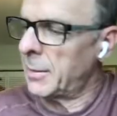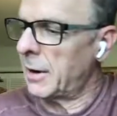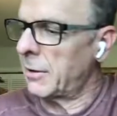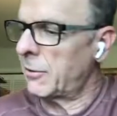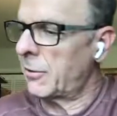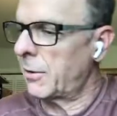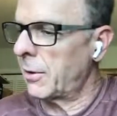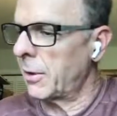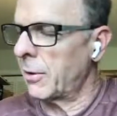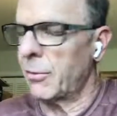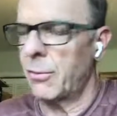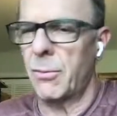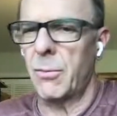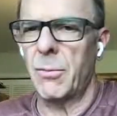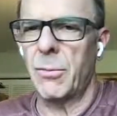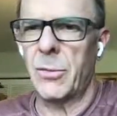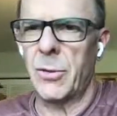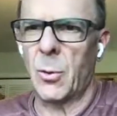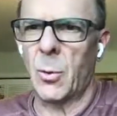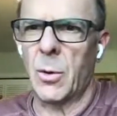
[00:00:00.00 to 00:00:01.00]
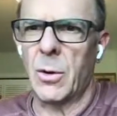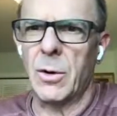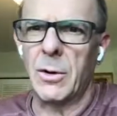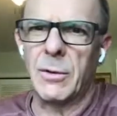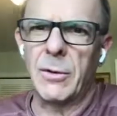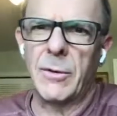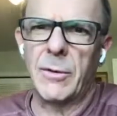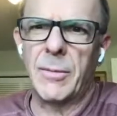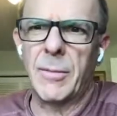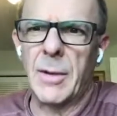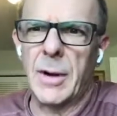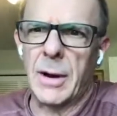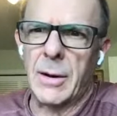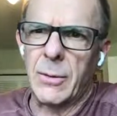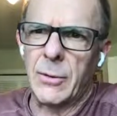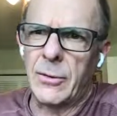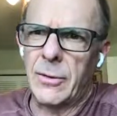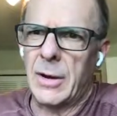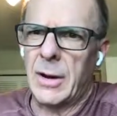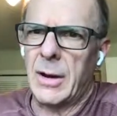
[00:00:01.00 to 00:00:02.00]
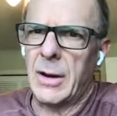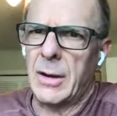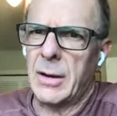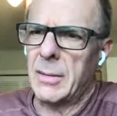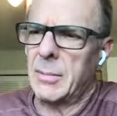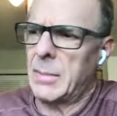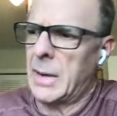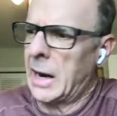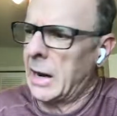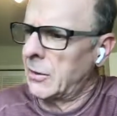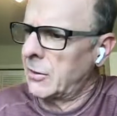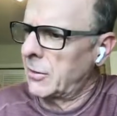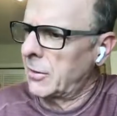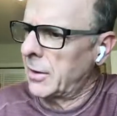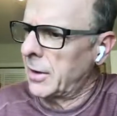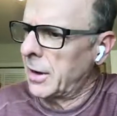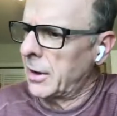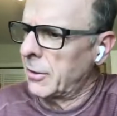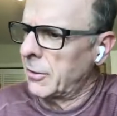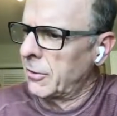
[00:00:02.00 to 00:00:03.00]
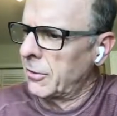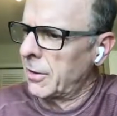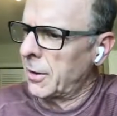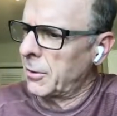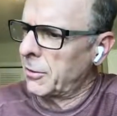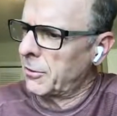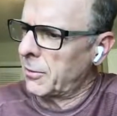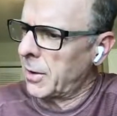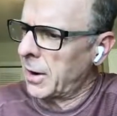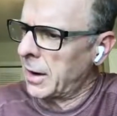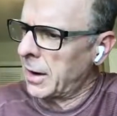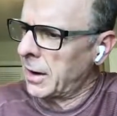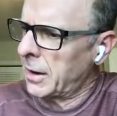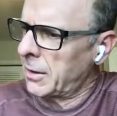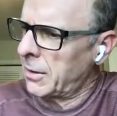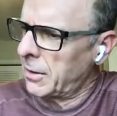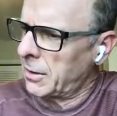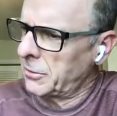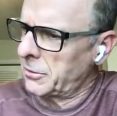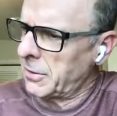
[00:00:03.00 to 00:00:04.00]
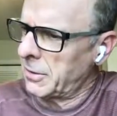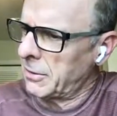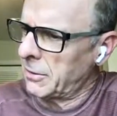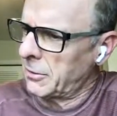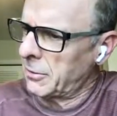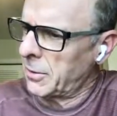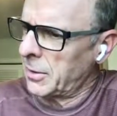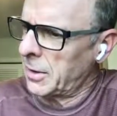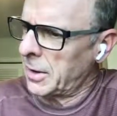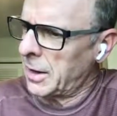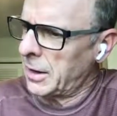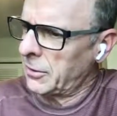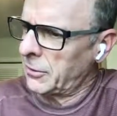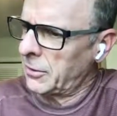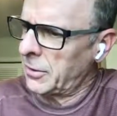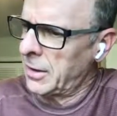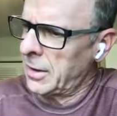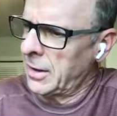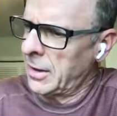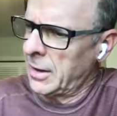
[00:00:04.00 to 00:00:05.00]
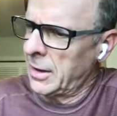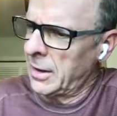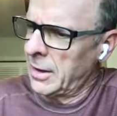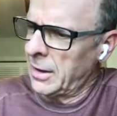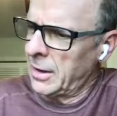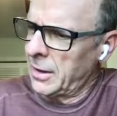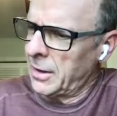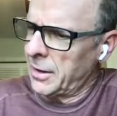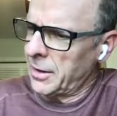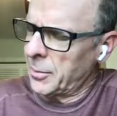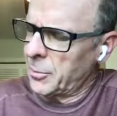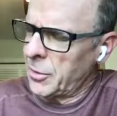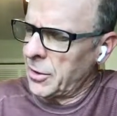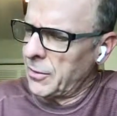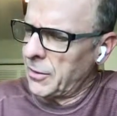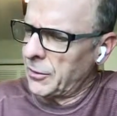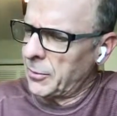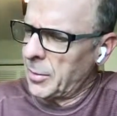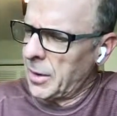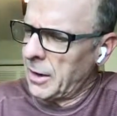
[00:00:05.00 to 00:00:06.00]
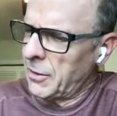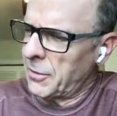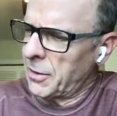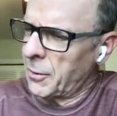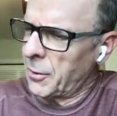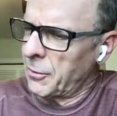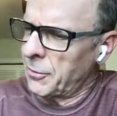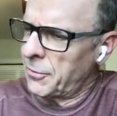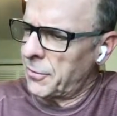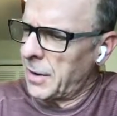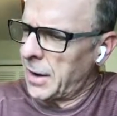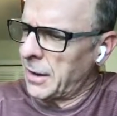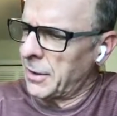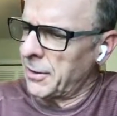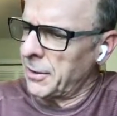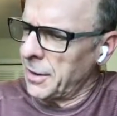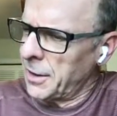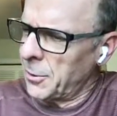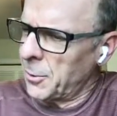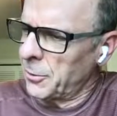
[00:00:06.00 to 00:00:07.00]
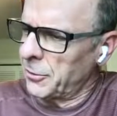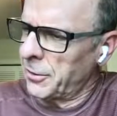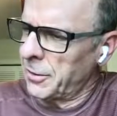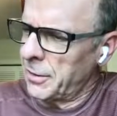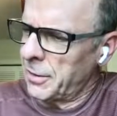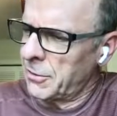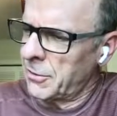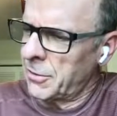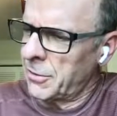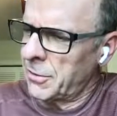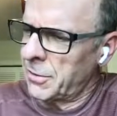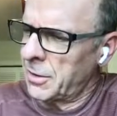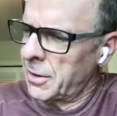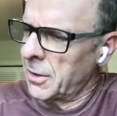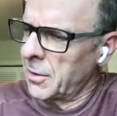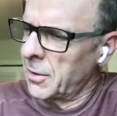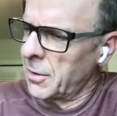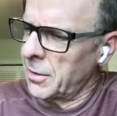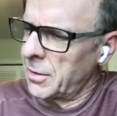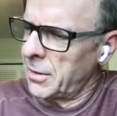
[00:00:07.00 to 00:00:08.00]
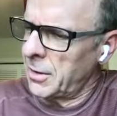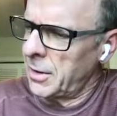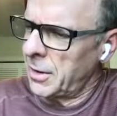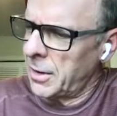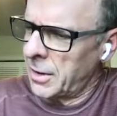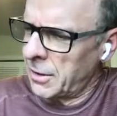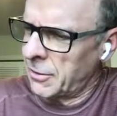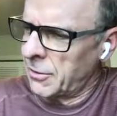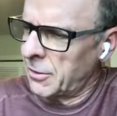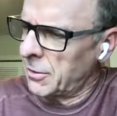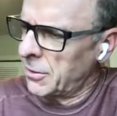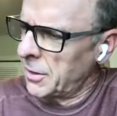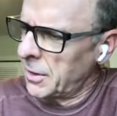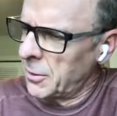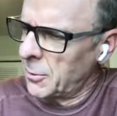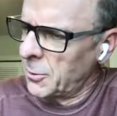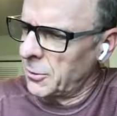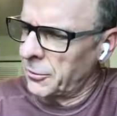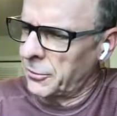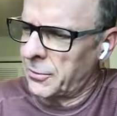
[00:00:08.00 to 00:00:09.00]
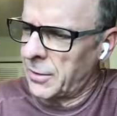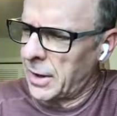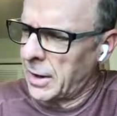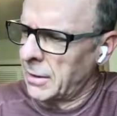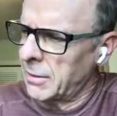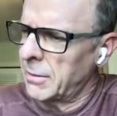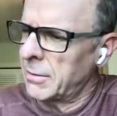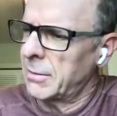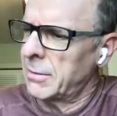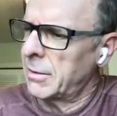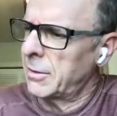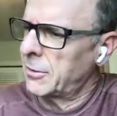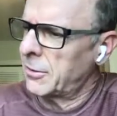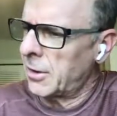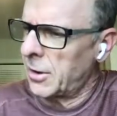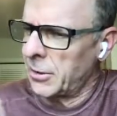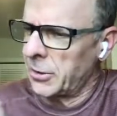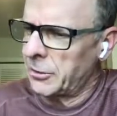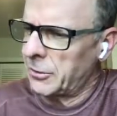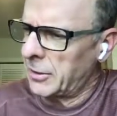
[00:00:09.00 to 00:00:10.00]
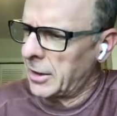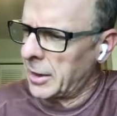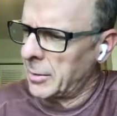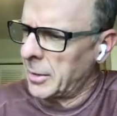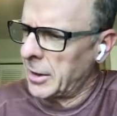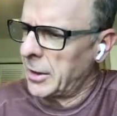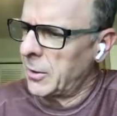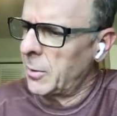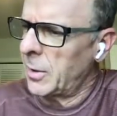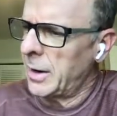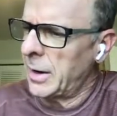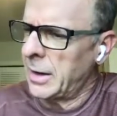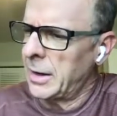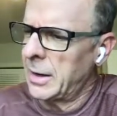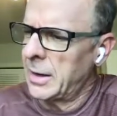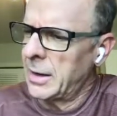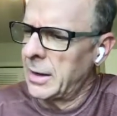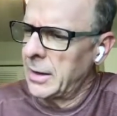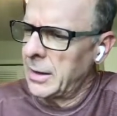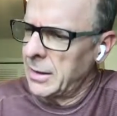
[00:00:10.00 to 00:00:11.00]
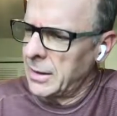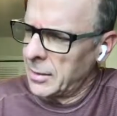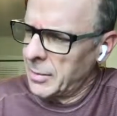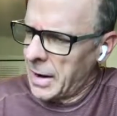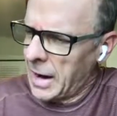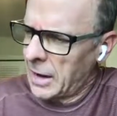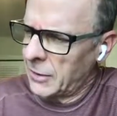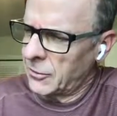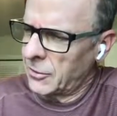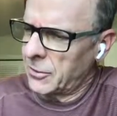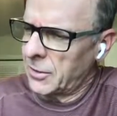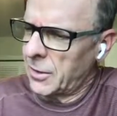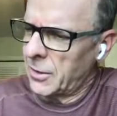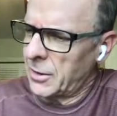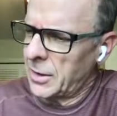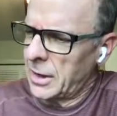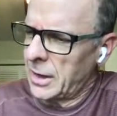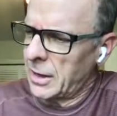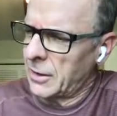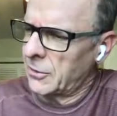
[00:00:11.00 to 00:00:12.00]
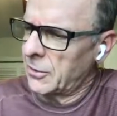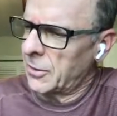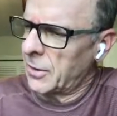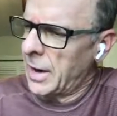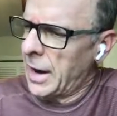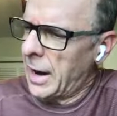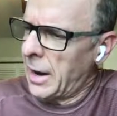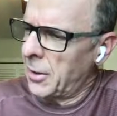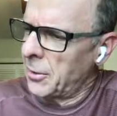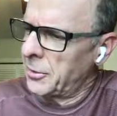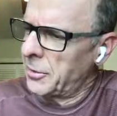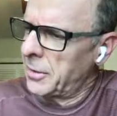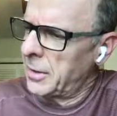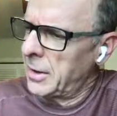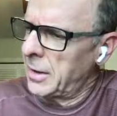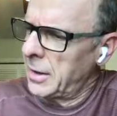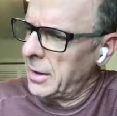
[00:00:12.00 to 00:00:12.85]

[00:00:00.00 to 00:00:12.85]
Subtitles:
I'm not sure if the words that I was saying match the letters that I was writing. Also, I just realized on the previous page I wrote final equals initial. Here initial equals final. It's all the same anyway. The masses all cancel out.